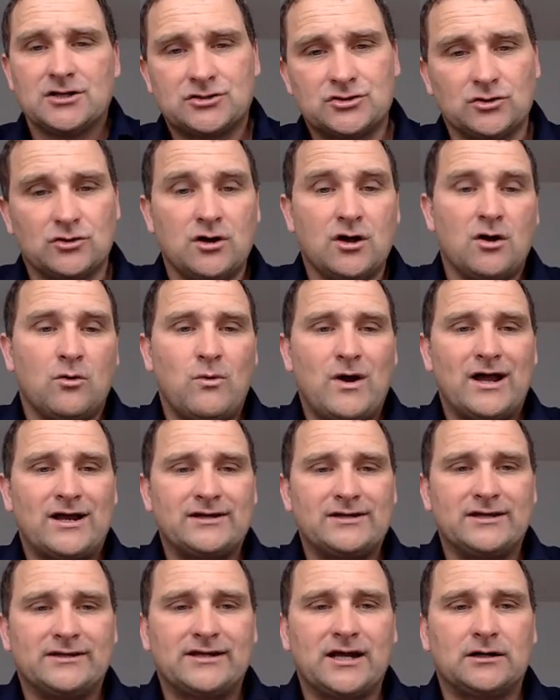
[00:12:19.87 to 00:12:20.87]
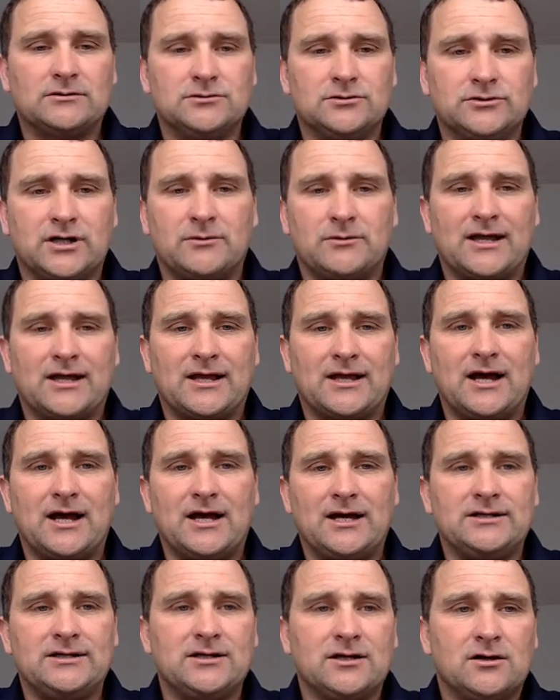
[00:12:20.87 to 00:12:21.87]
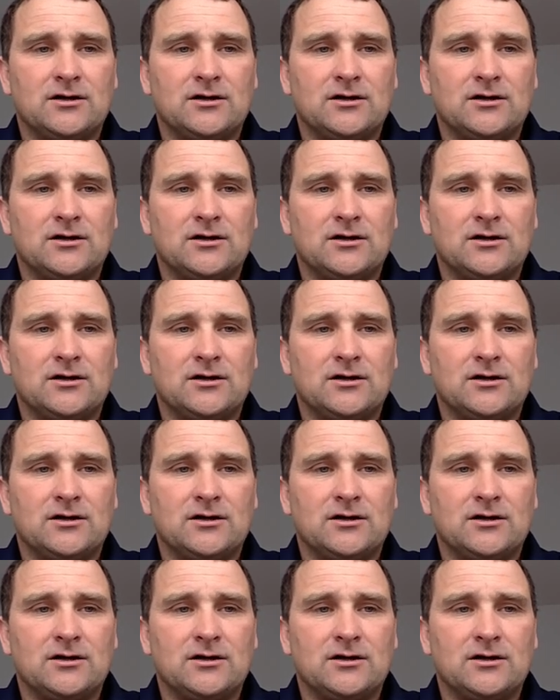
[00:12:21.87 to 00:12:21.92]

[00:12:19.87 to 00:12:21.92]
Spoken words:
So where can you download our guide?